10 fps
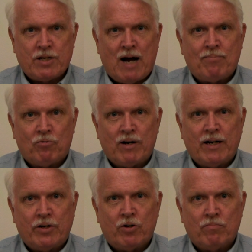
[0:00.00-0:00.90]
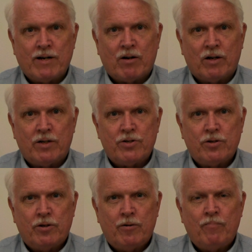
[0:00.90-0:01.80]
operate in your marriage.
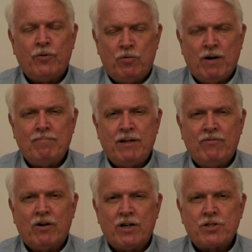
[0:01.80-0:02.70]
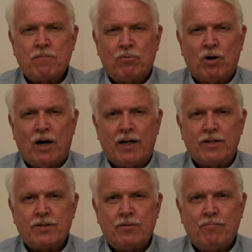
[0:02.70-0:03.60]
You might be very surprised.